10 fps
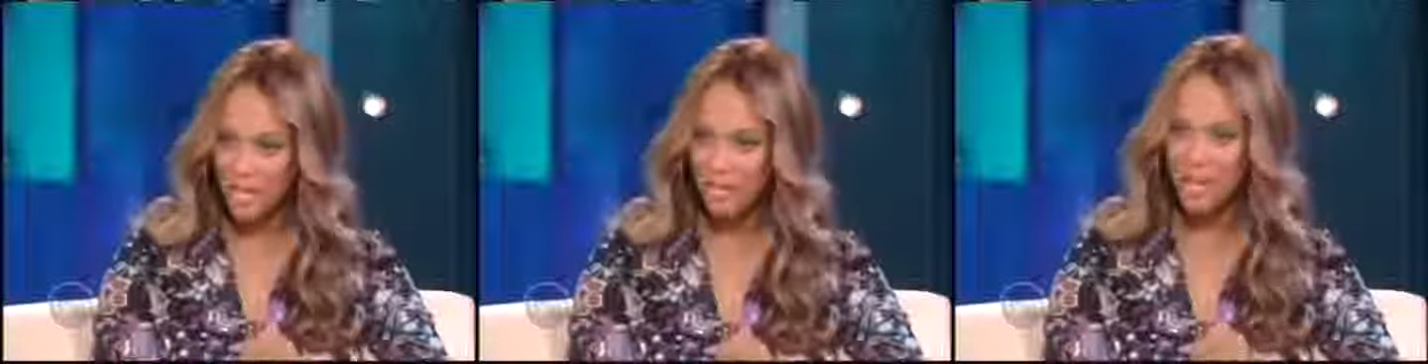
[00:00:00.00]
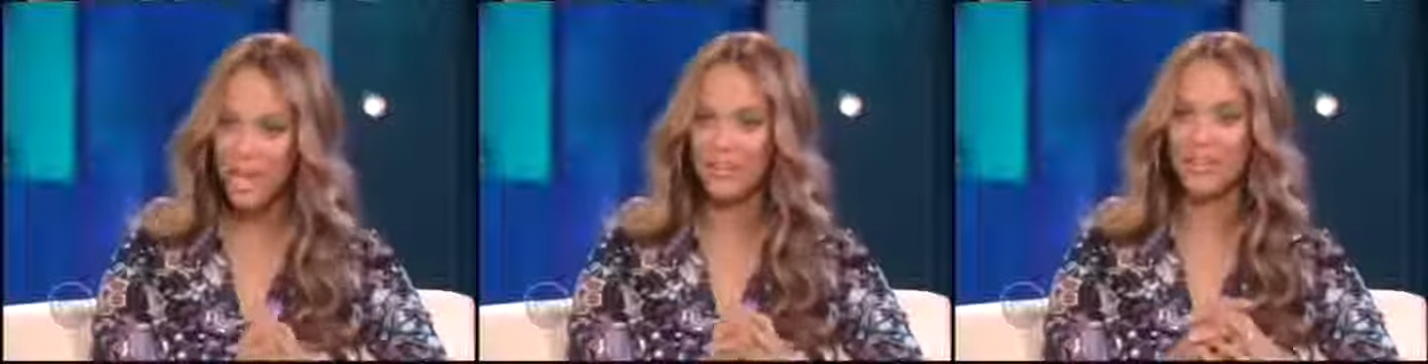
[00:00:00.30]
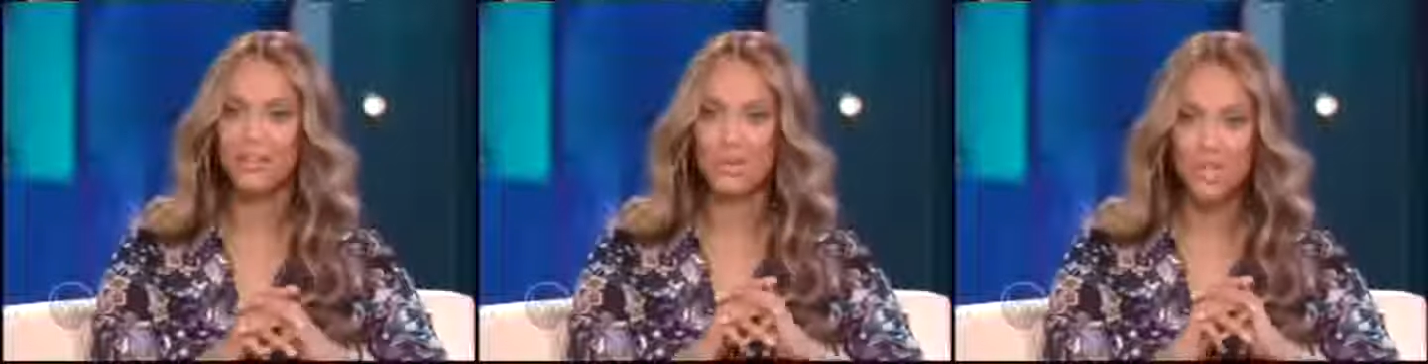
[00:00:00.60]
think
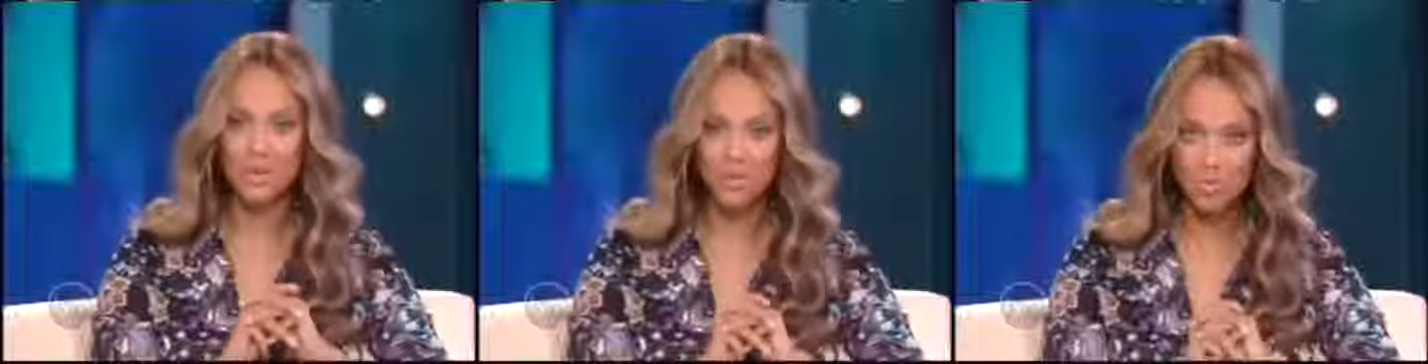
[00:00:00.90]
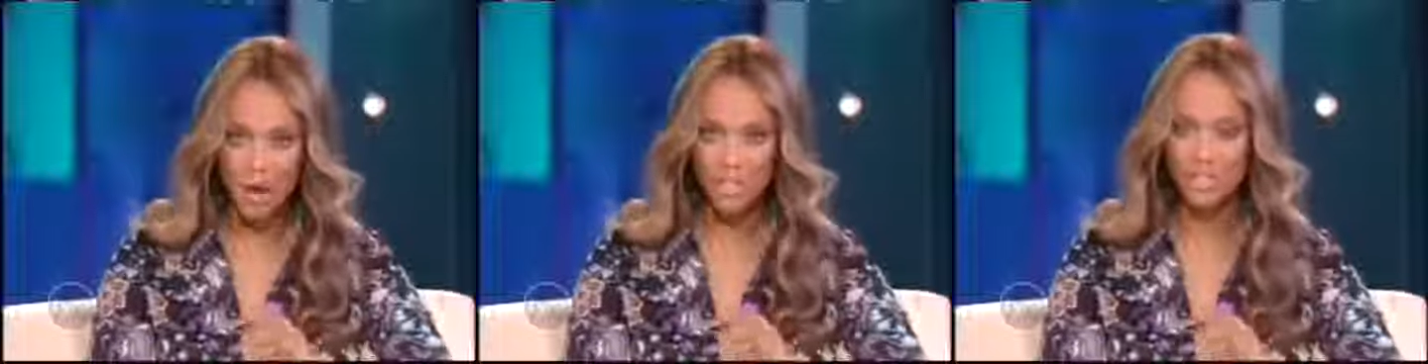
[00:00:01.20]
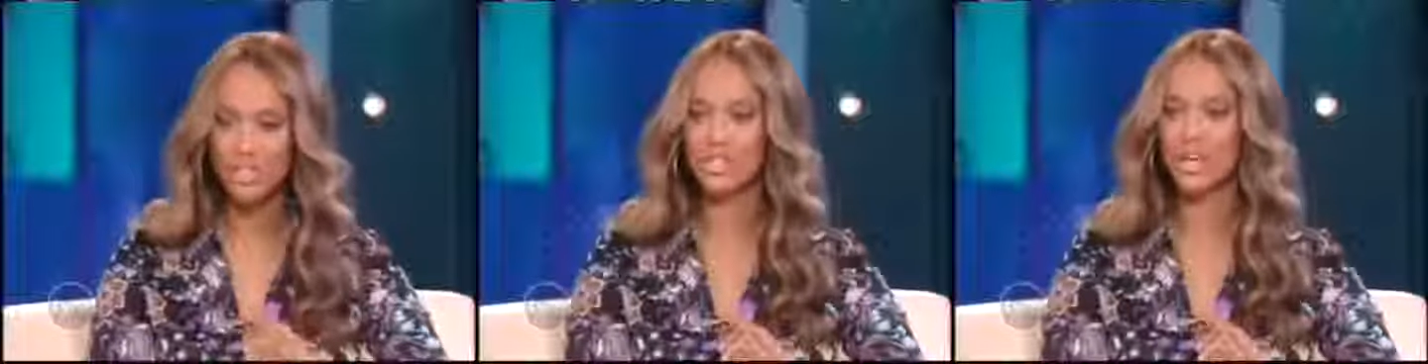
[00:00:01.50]
that when you
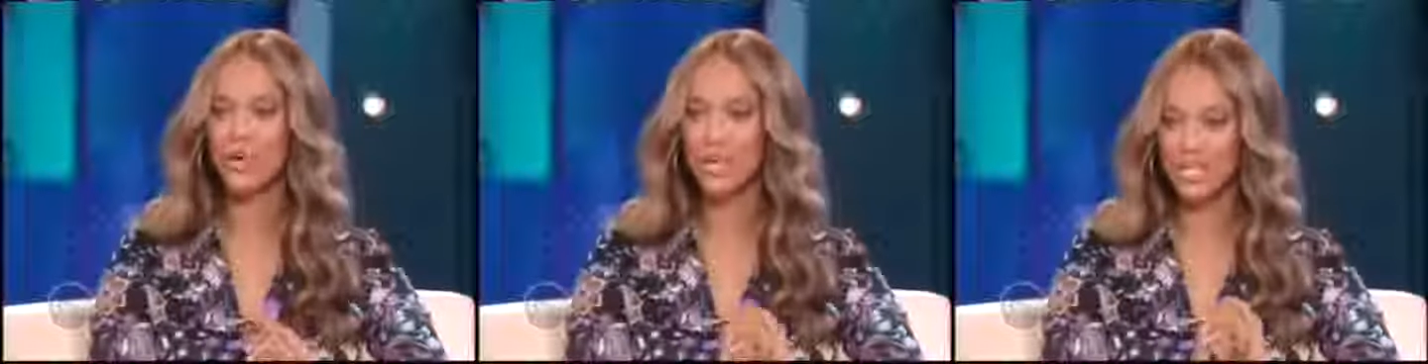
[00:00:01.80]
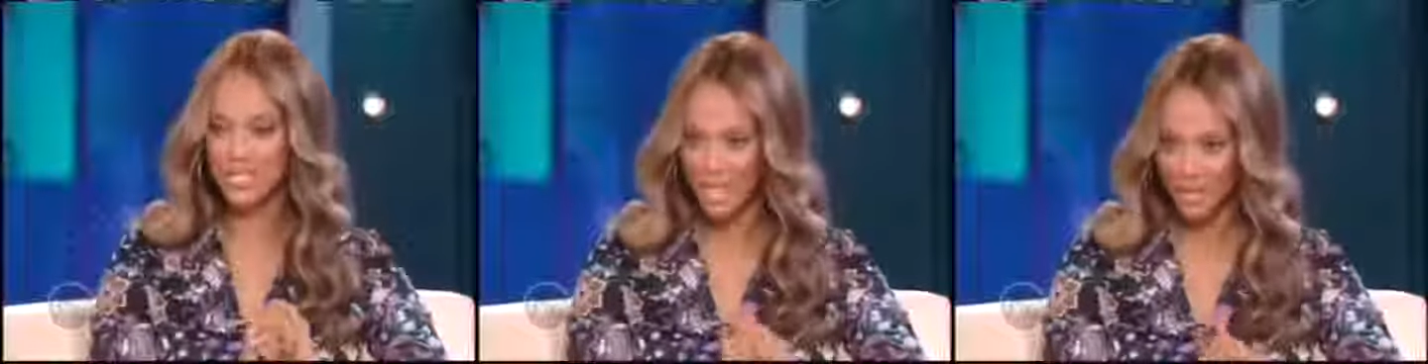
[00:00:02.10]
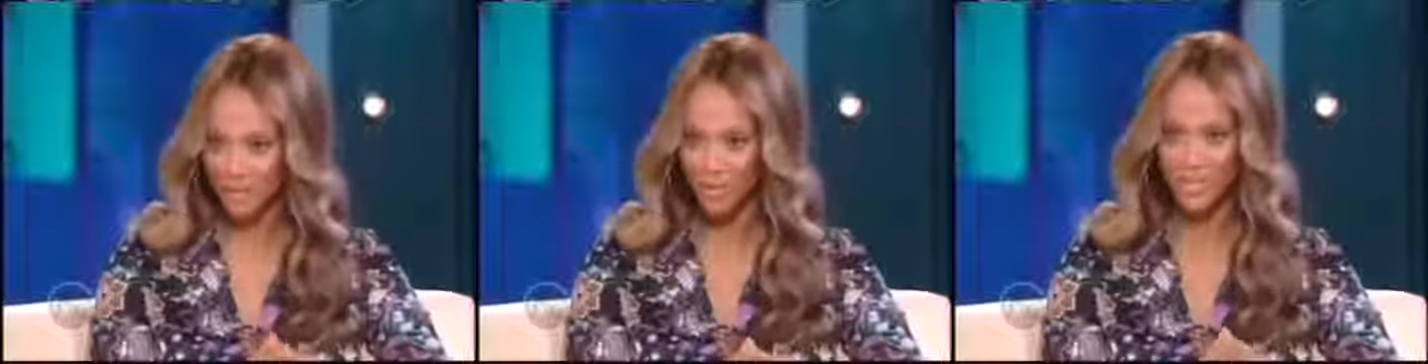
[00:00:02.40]
watch this show on a
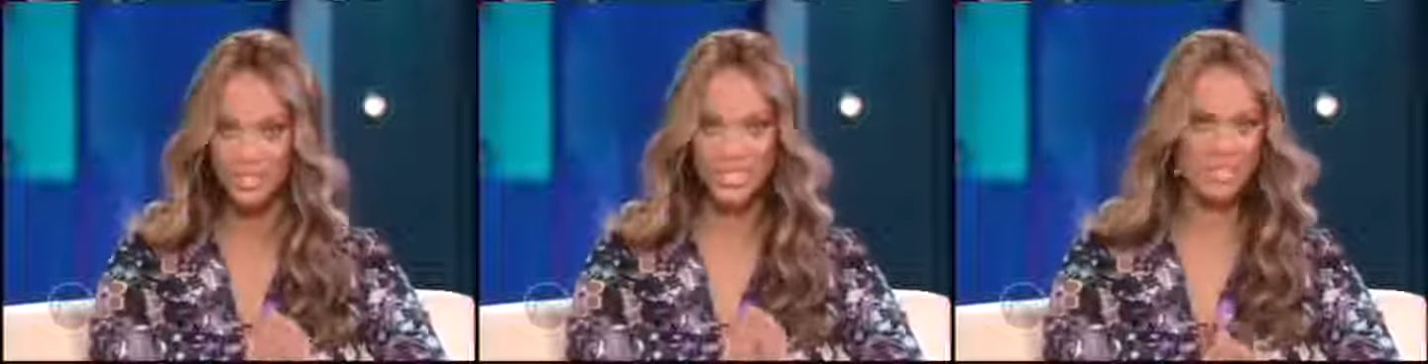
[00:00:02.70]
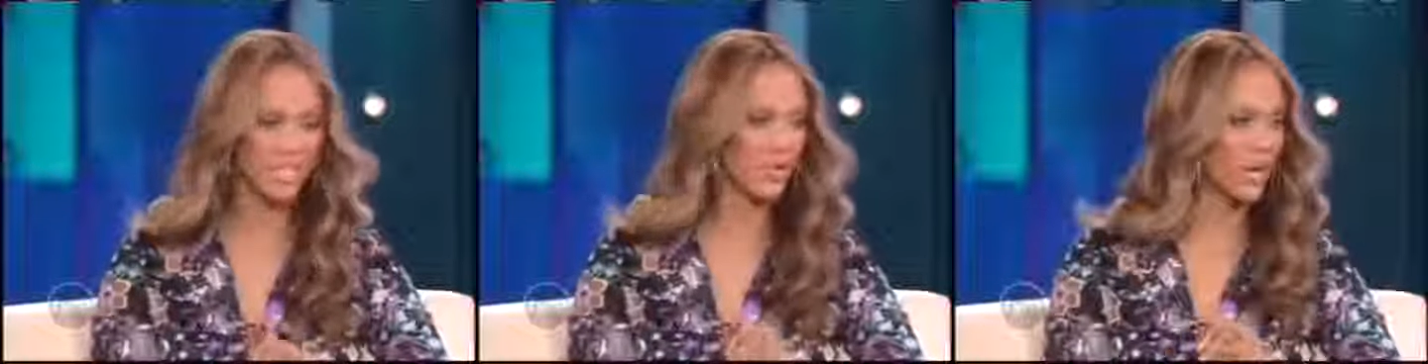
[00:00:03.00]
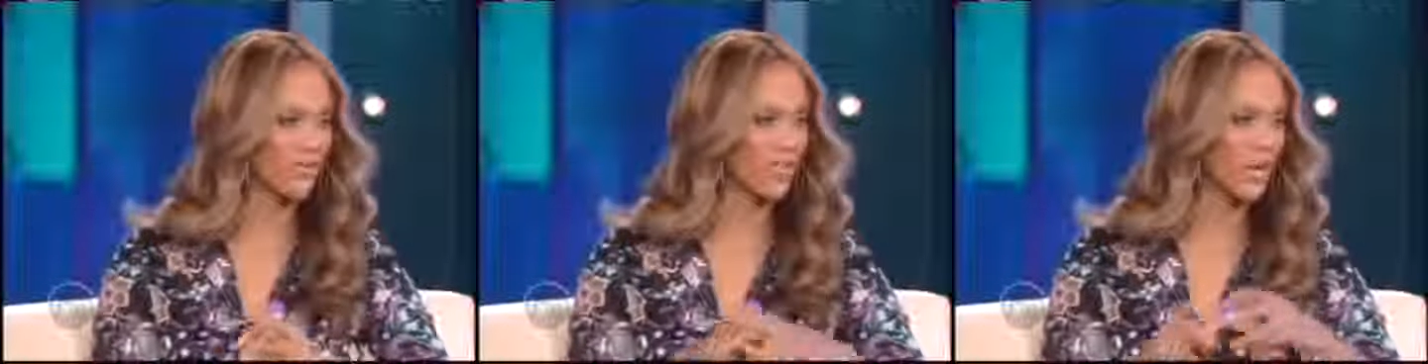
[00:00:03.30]
tape or a DVD or
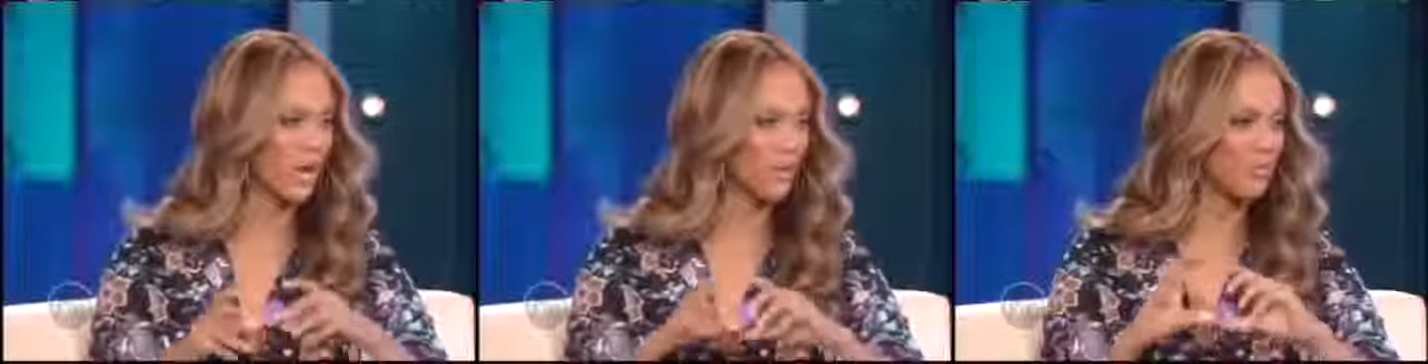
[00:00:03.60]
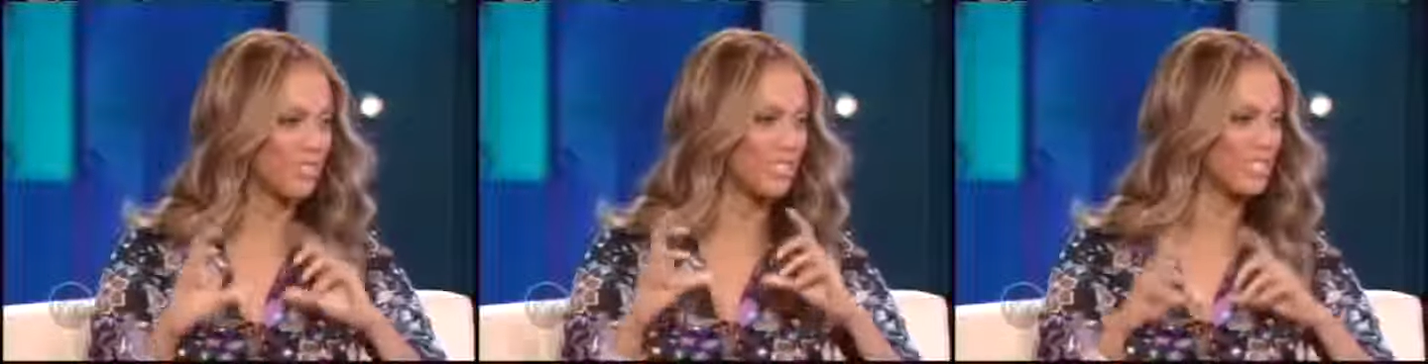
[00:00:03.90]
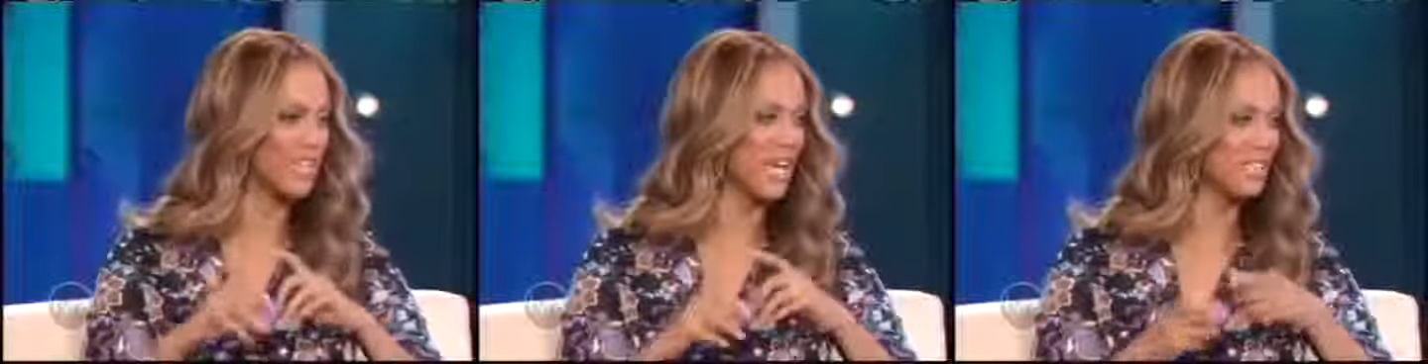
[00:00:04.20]
whatever they call them
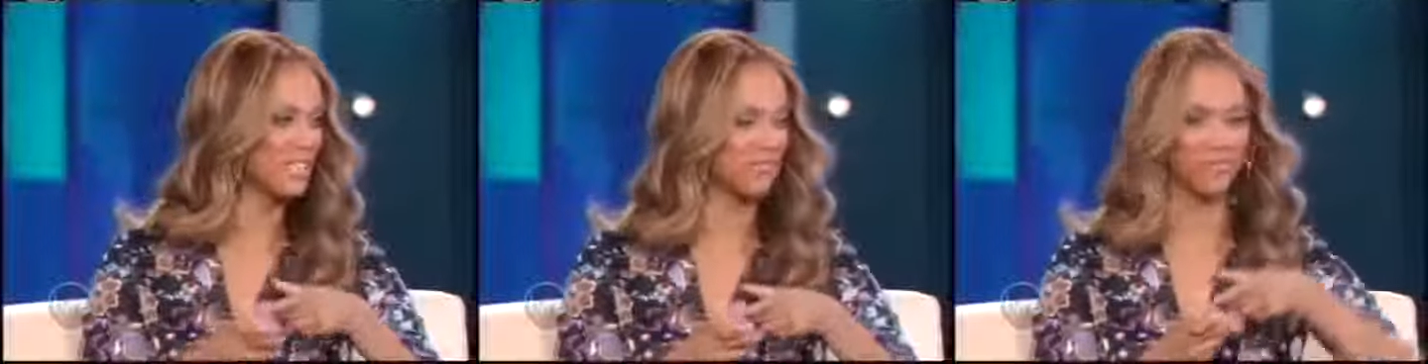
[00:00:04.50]
these days,